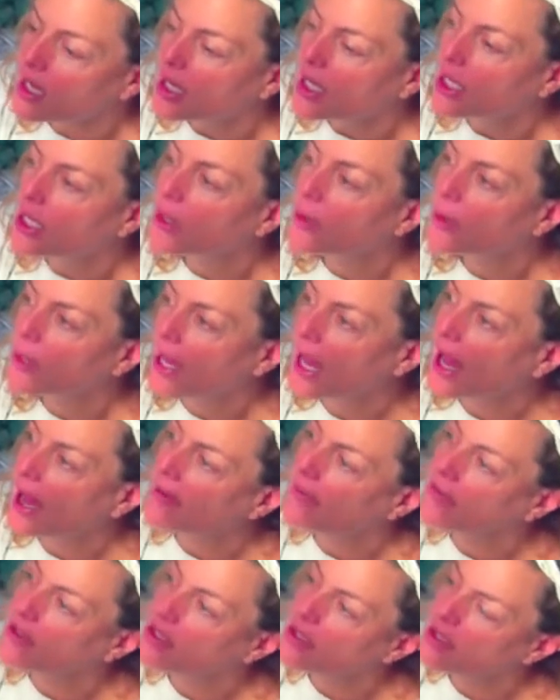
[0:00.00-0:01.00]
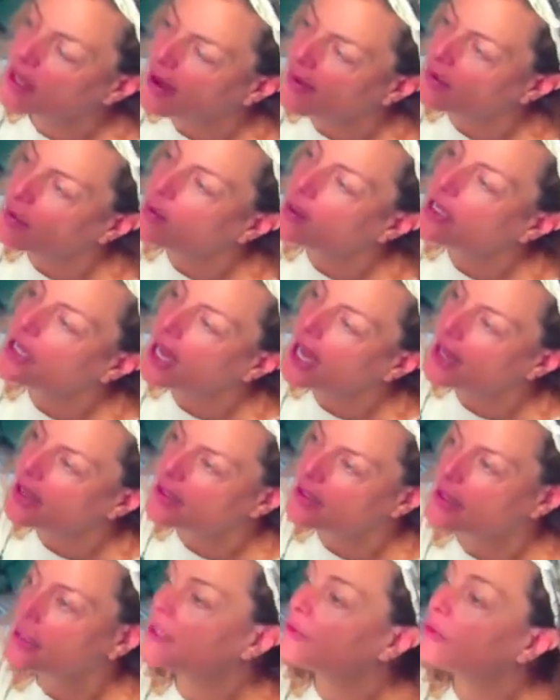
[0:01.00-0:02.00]
Here we have these everybody
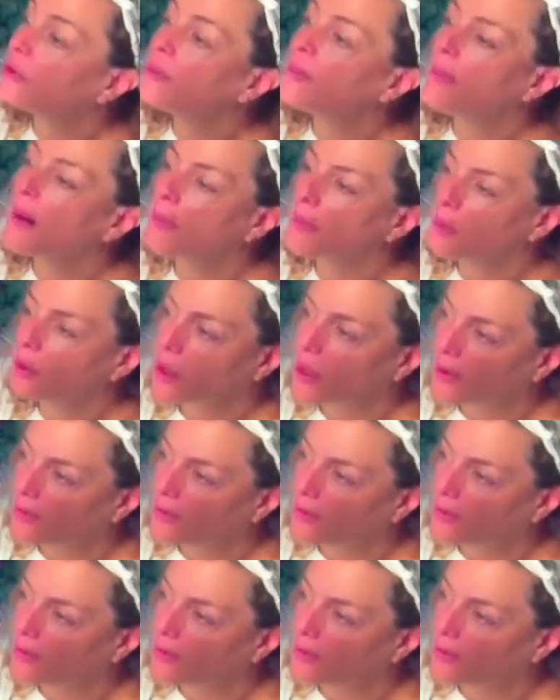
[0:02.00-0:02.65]
has a different memory